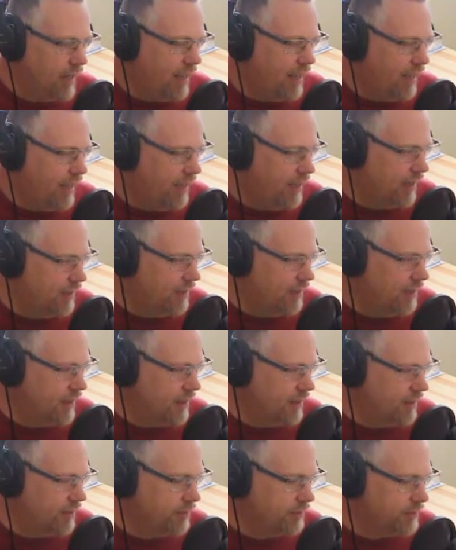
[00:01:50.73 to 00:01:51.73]

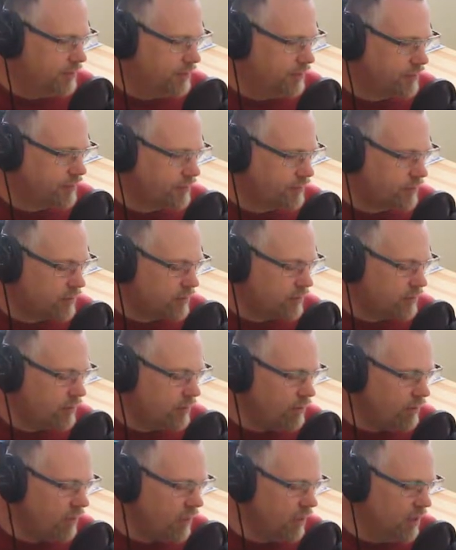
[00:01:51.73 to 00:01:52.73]
And
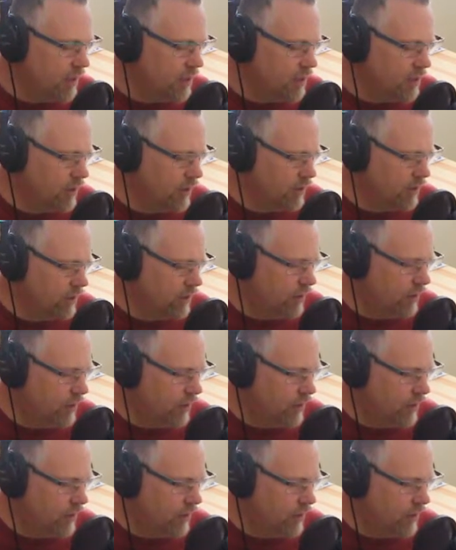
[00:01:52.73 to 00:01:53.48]
so